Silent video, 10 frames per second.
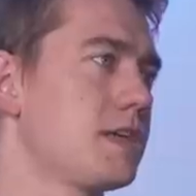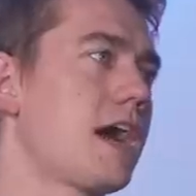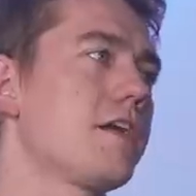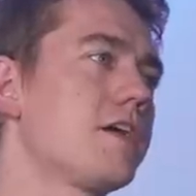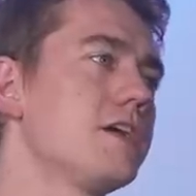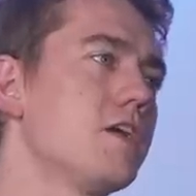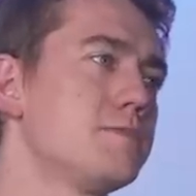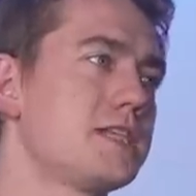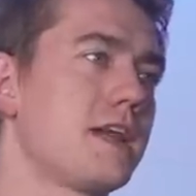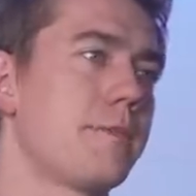Kyler, are you
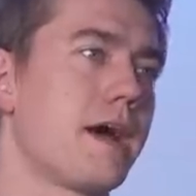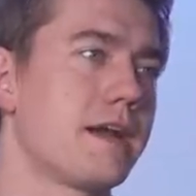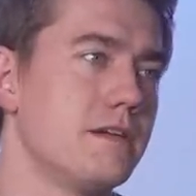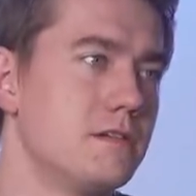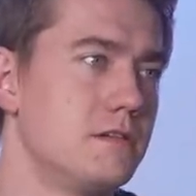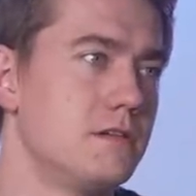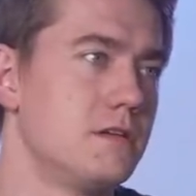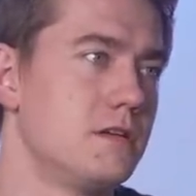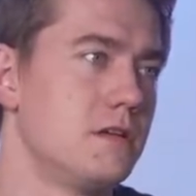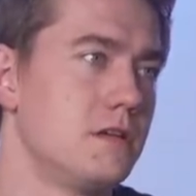upset about it?
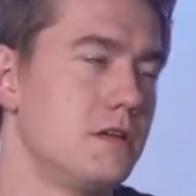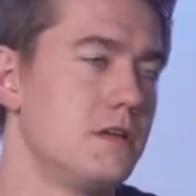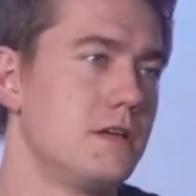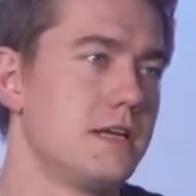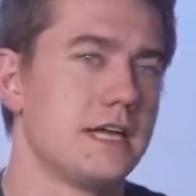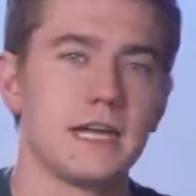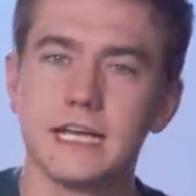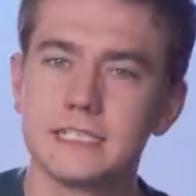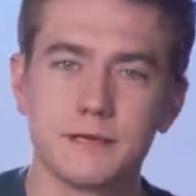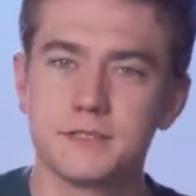
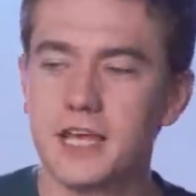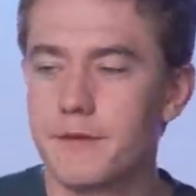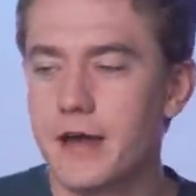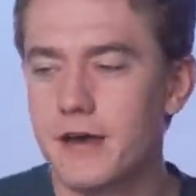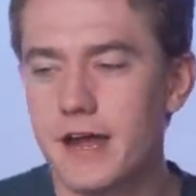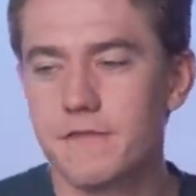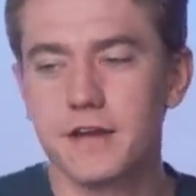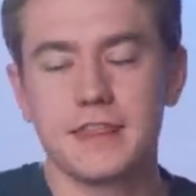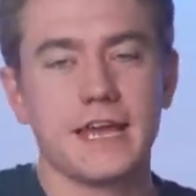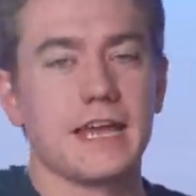He's upset about
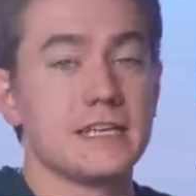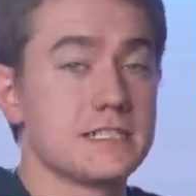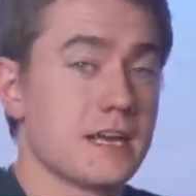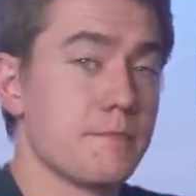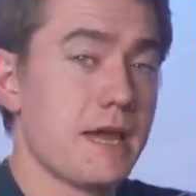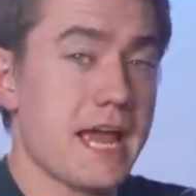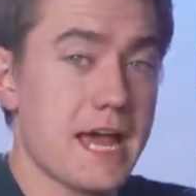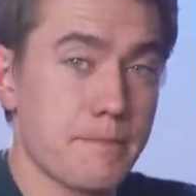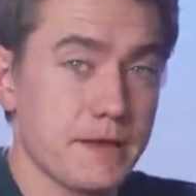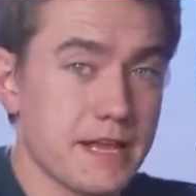everything, and he's going to be
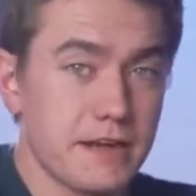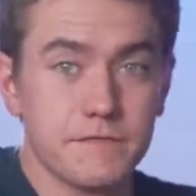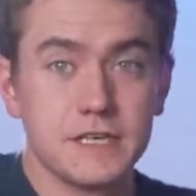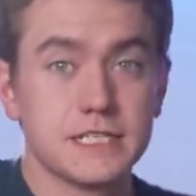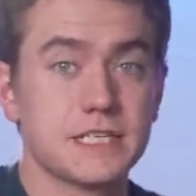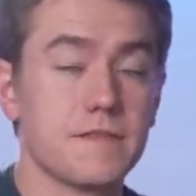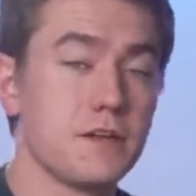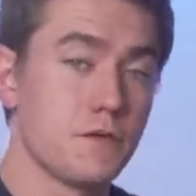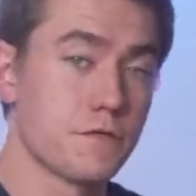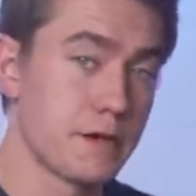happy that NVIDIA is
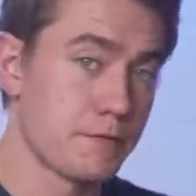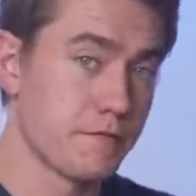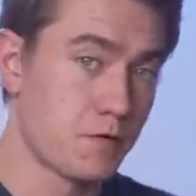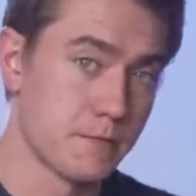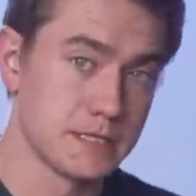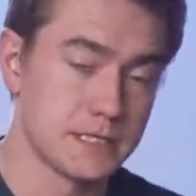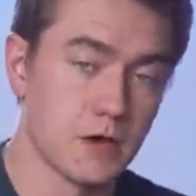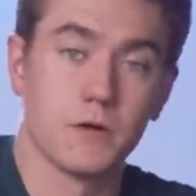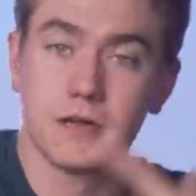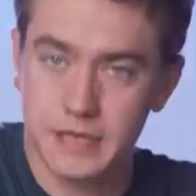giving you free performance,
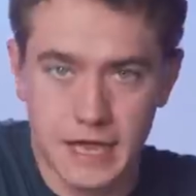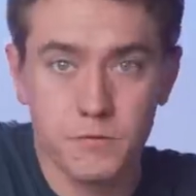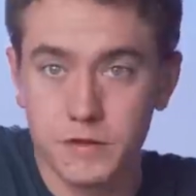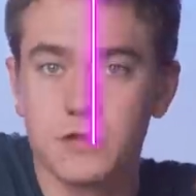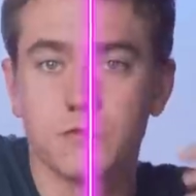though, again, with